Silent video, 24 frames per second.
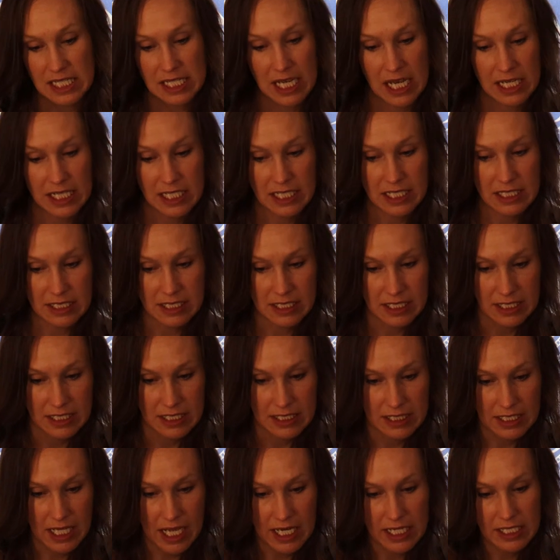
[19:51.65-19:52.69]
that is
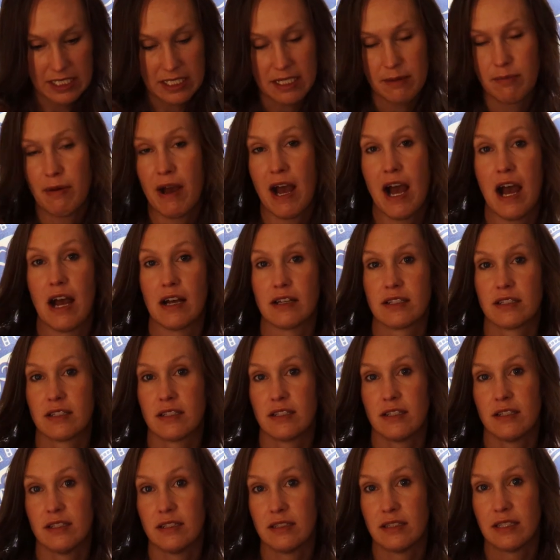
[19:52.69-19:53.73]
the
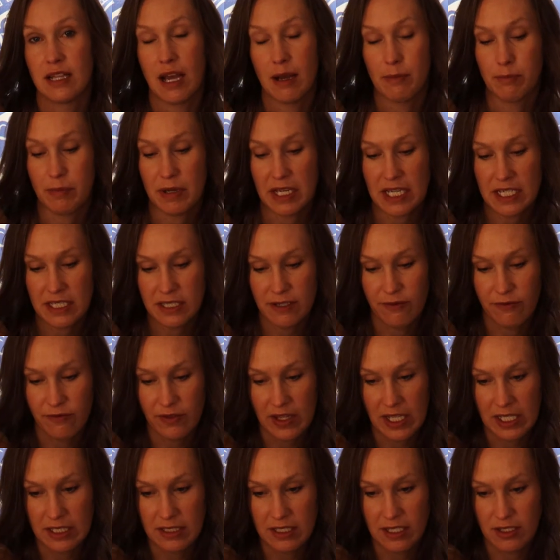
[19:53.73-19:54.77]
past. That piece of
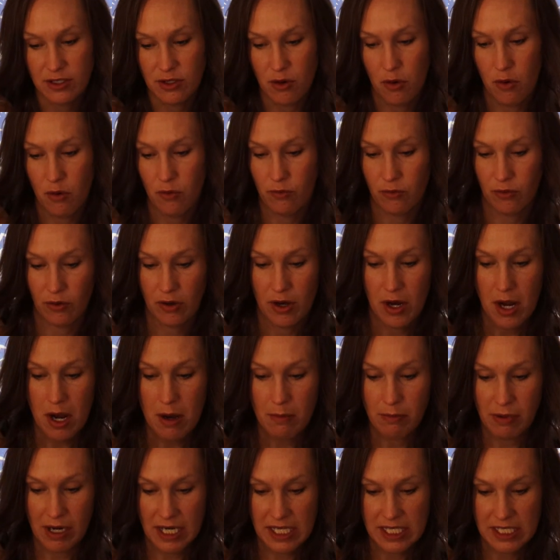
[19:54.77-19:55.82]
things is over.
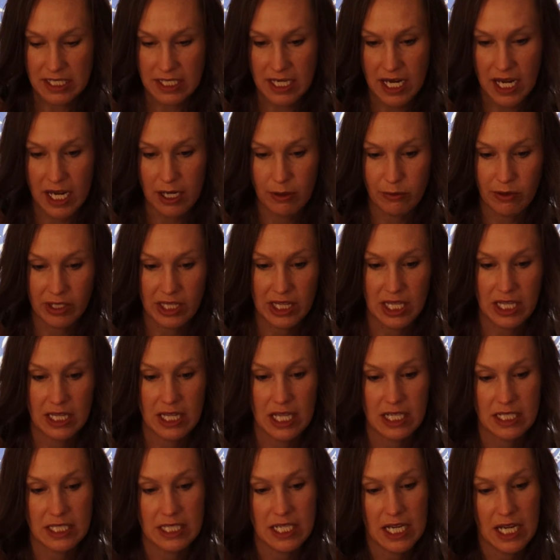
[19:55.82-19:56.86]
By staying within
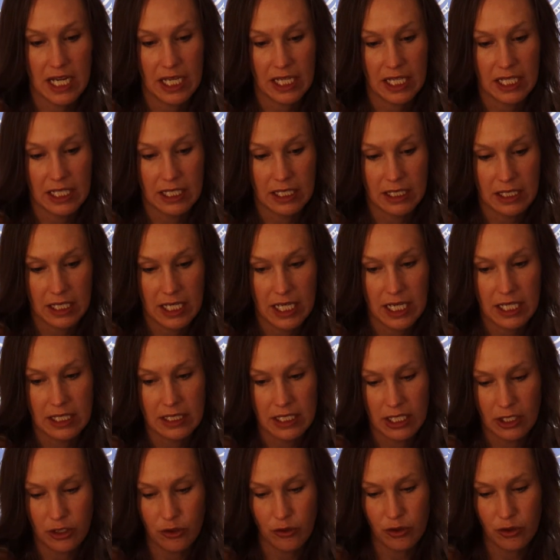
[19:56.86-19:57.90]
that, staying
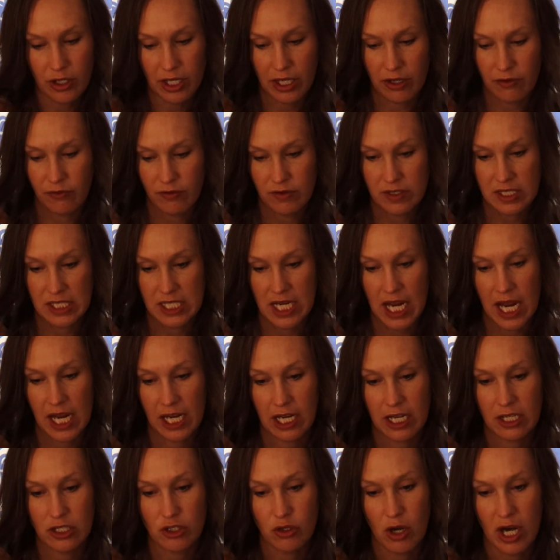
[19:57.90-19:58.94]
in the grief, staying
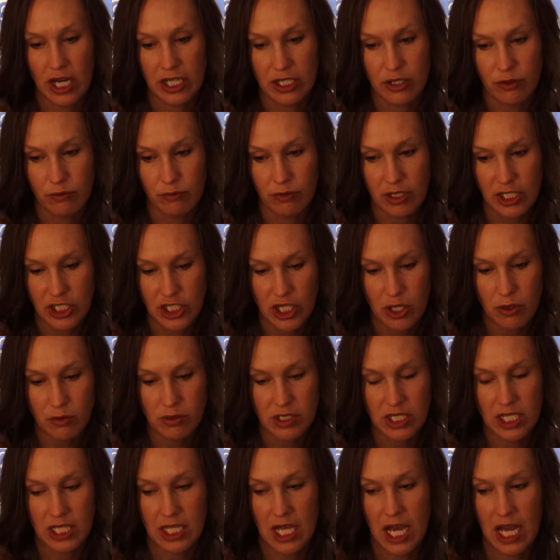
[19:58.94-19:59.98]
in trying to reach out
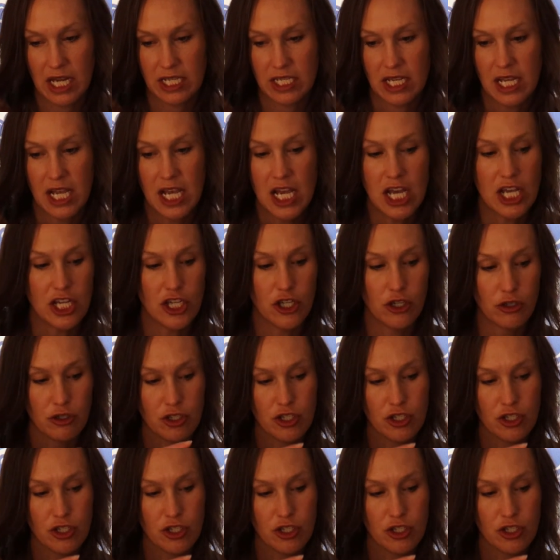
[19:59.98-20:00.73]
to that, you're